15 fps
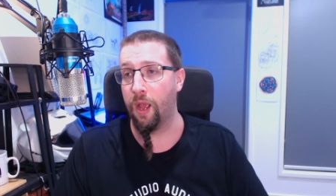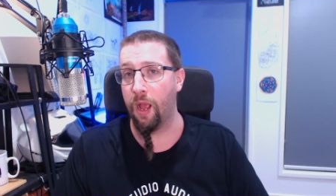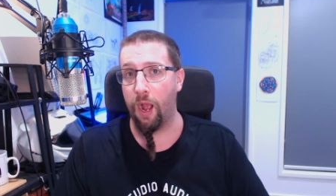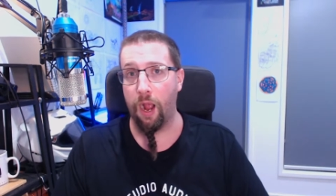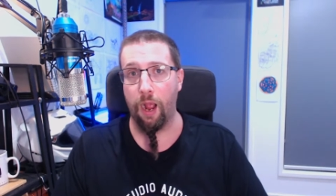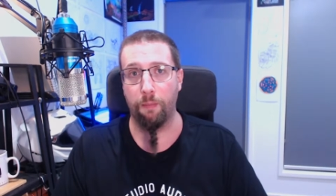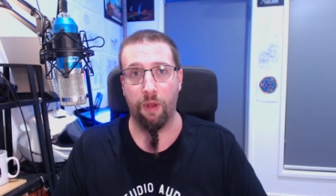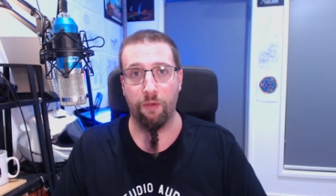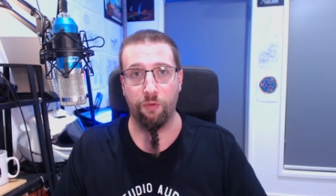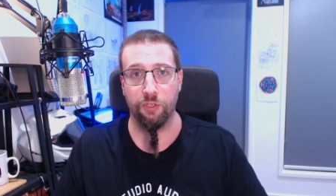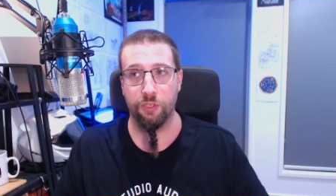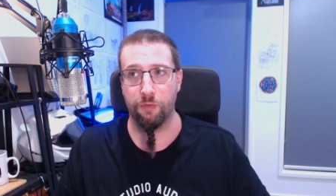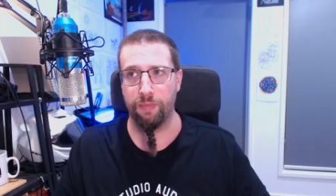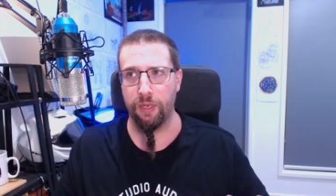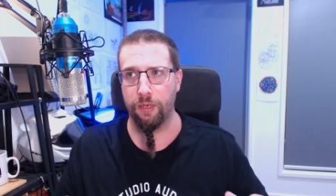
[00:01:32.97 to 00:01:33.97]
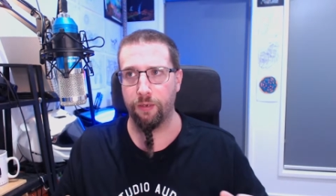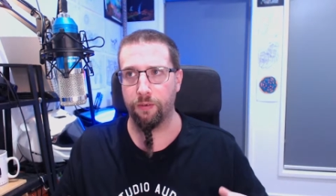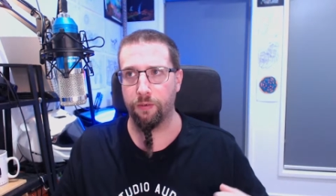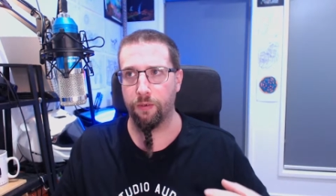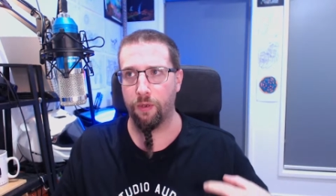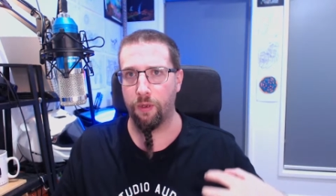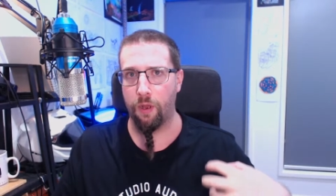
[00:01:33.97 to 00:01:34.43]
Um, I've also
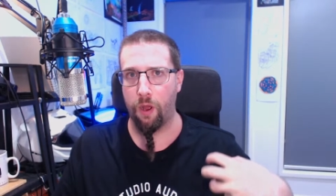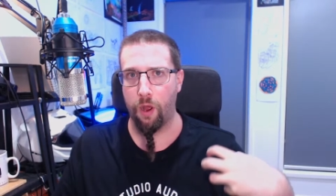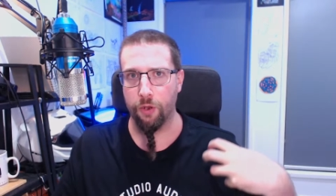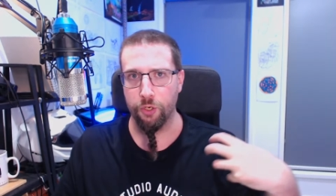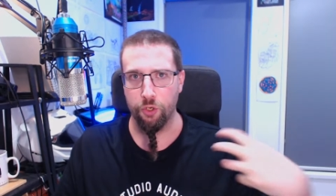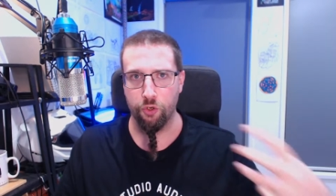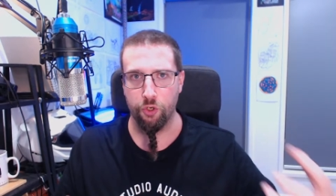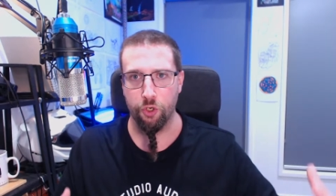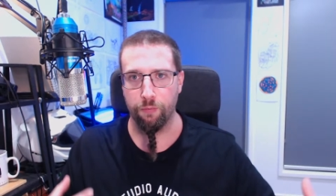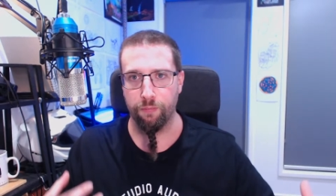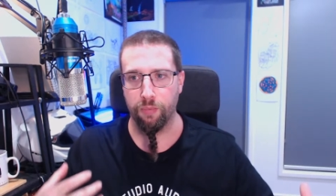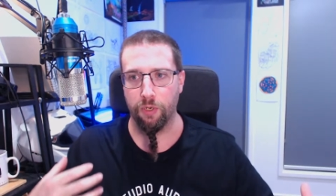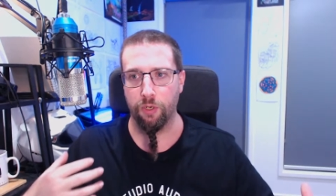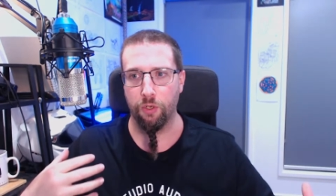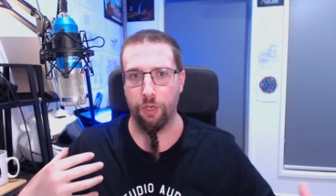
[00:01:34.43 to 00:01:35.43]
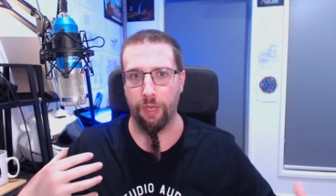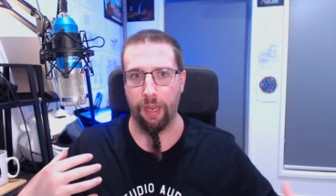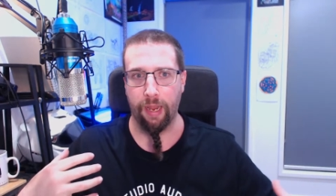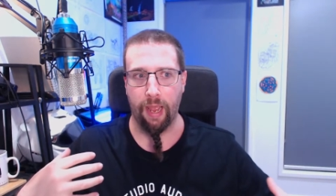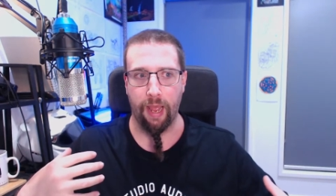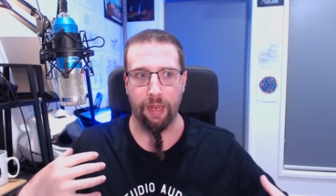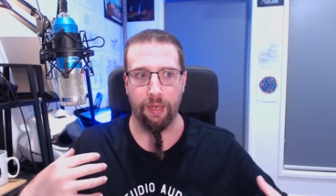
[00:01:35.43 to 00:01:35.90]
been on YouTube
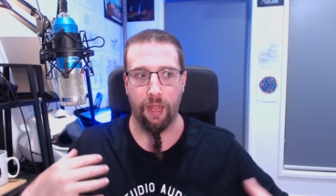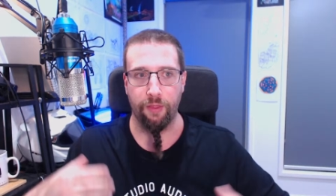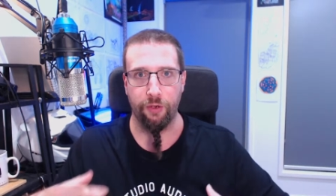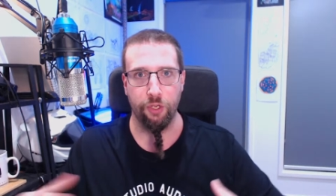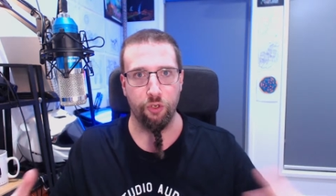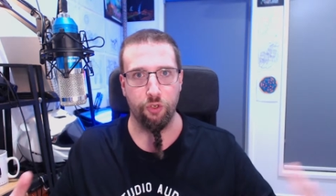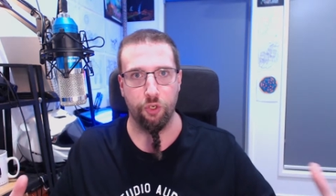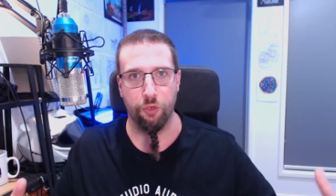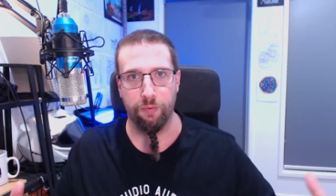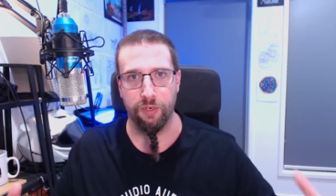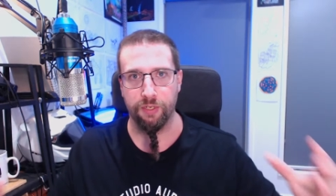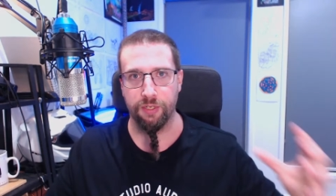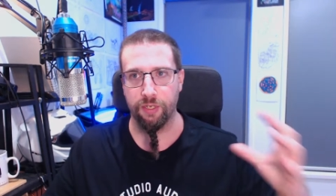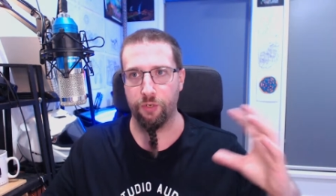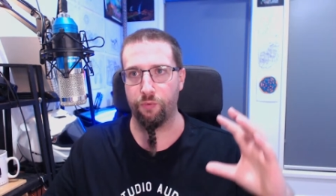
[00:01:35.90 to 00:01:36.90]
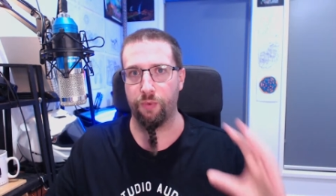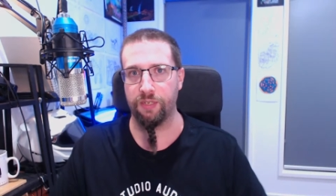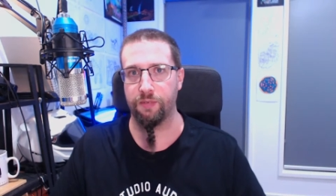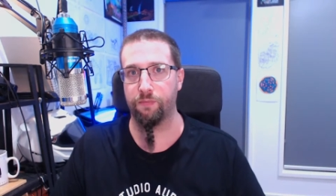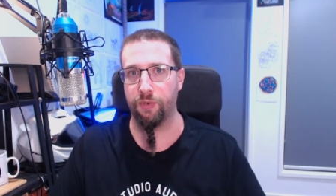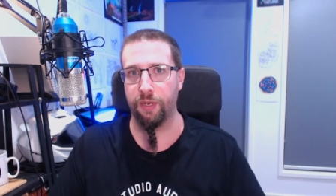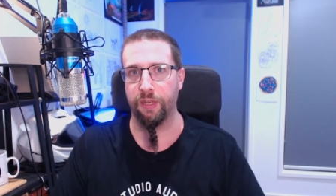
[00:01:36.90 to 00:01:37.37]
looking at other YouTubers that do
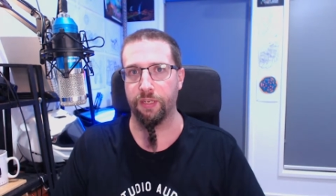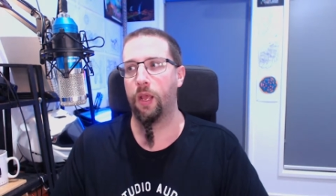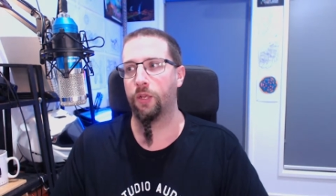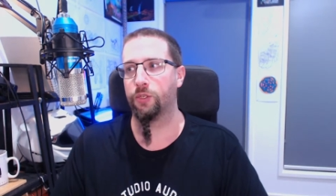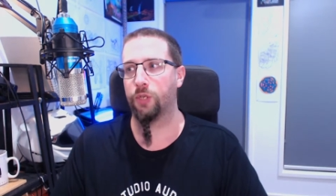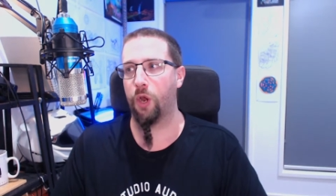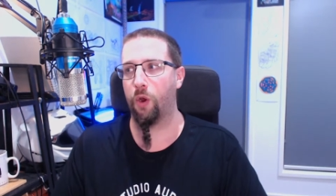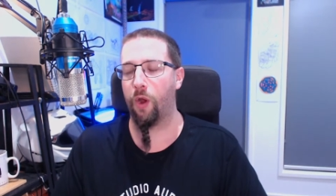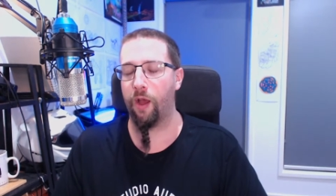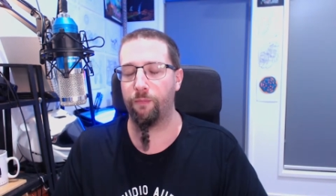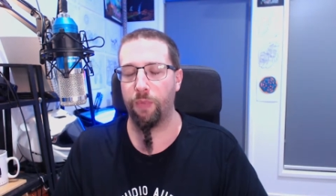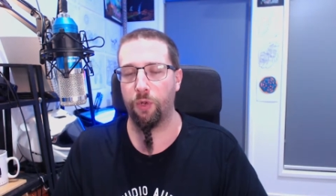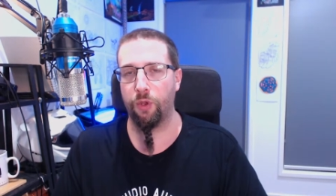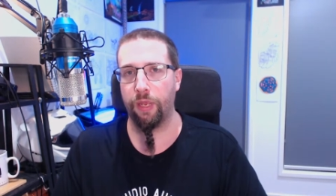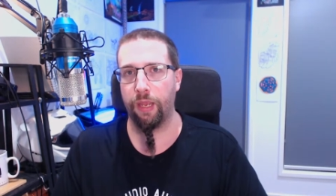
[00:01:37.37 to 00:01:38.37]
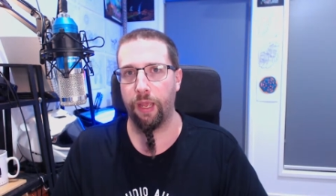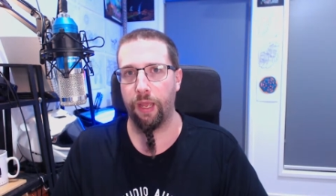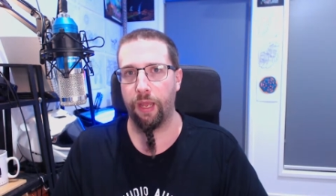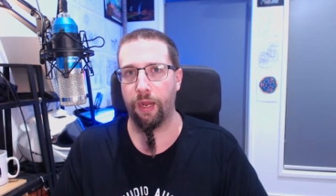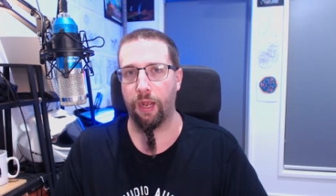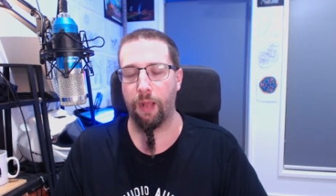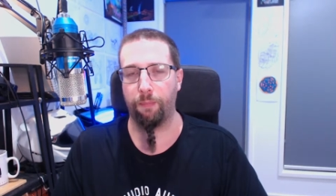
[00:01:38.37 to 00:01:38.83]
resin printings. So I've been looking
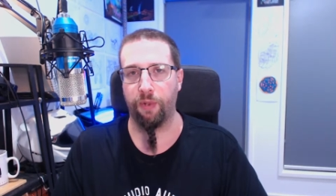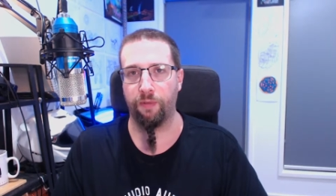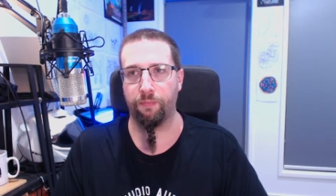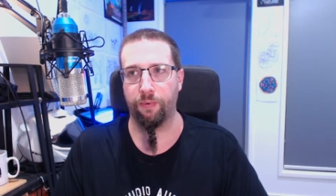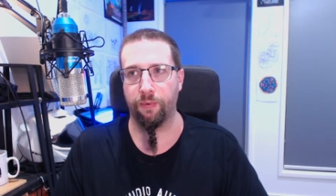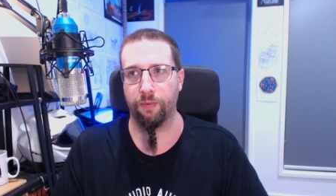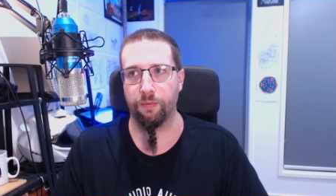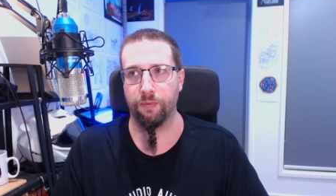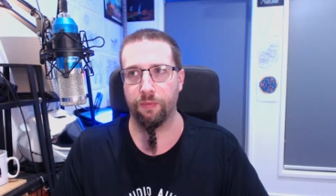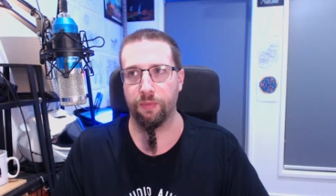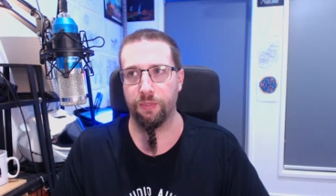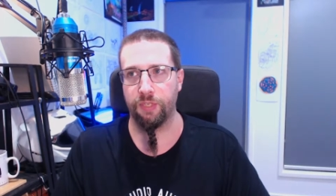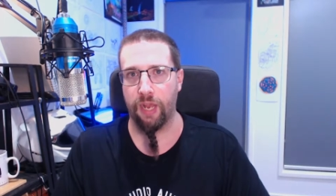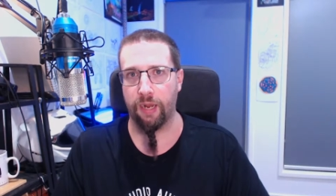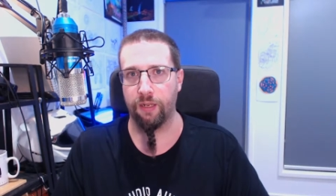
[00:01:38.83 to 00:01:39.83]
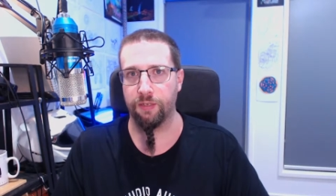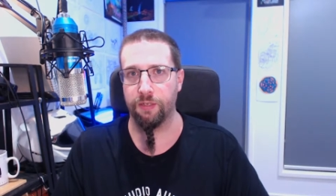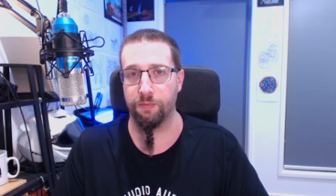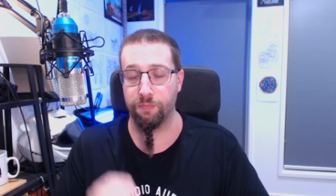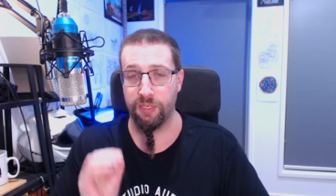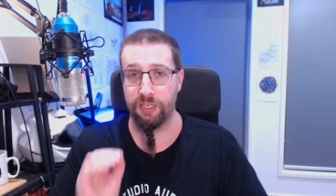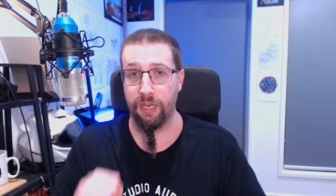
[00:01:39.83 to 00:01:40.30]
at a couple of channels
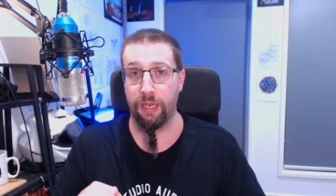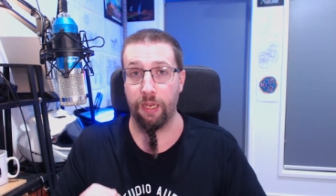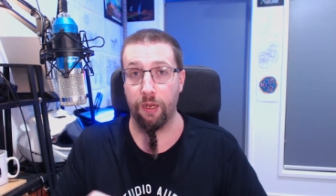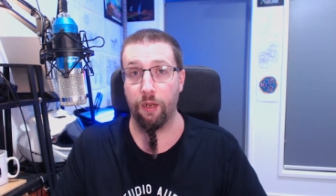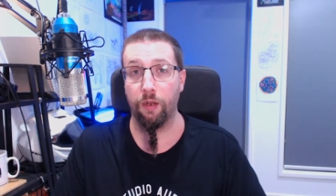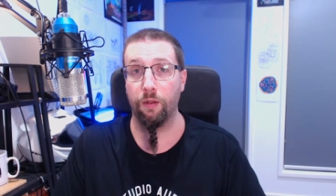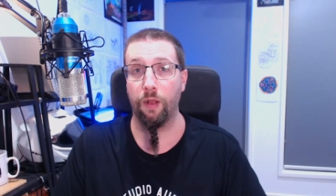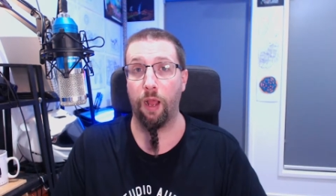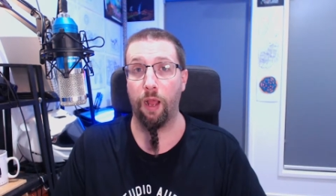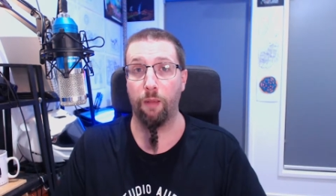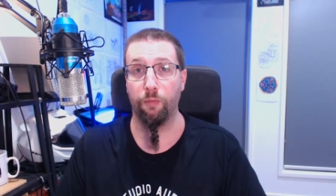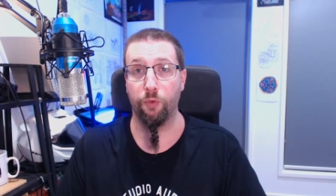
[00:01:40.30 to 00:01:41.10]
in particular. Um,